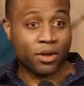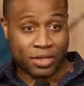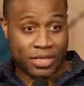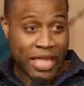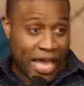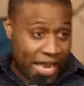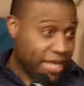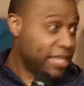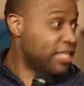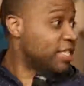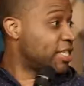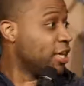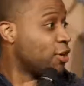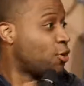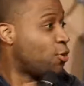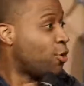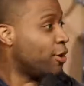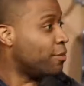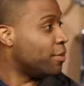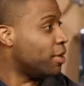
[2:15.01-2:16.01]
Oh, that is the
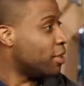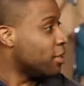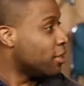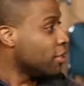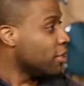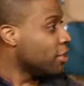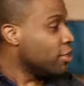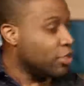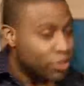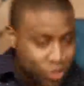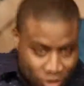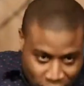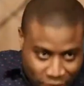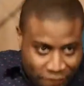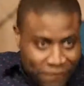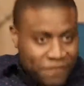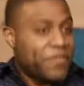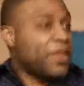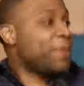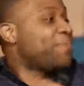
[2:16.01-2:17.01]
equipment. You're
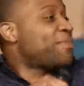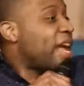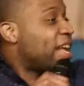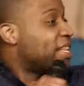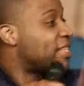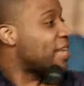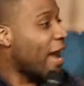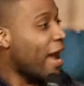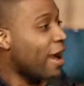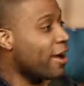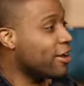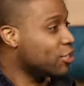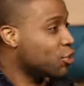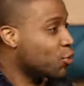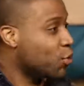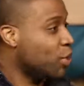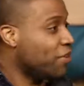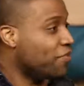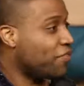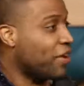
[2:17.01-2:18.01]
going to flip that tire
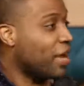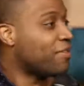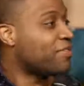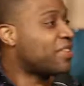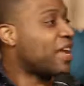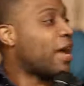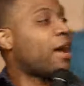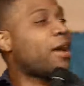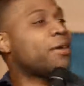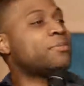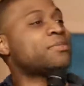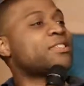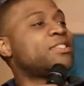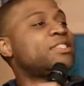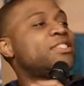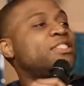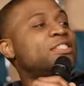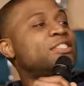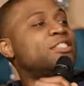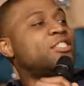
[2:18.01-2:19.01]
25 times and
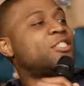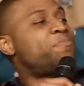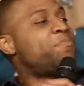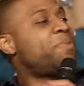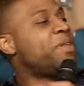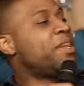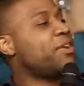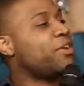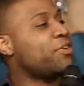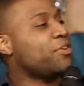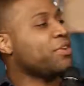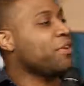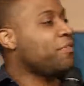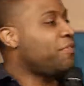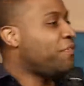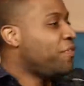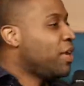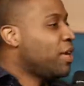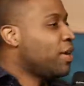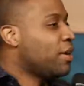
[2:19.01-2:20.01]
you just spin it on your
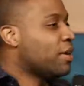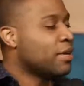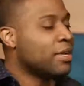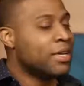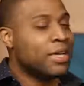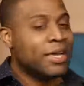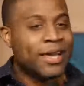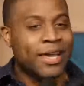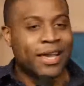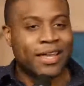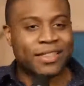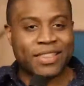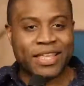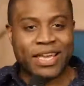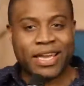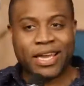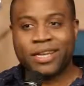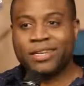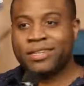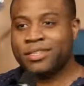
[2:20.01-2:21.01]
finger. And
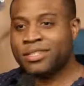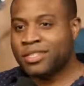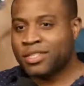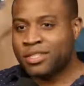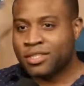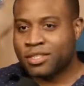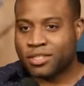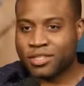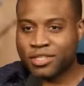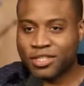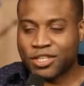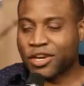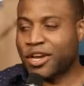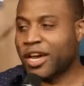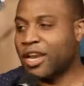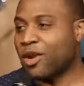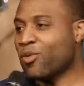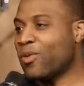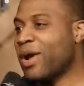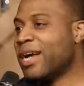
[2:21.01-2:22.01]
then you're
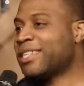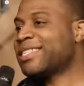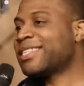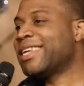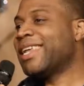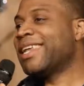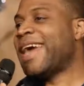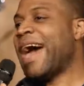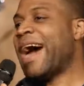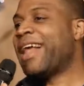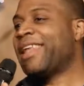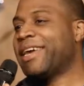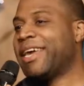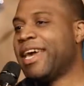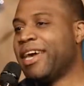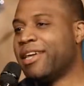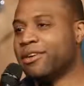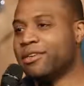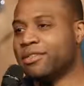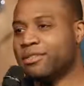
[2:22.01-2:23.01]
going to wrestle an
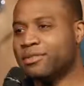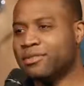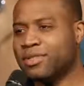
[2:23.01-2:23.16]
alligator.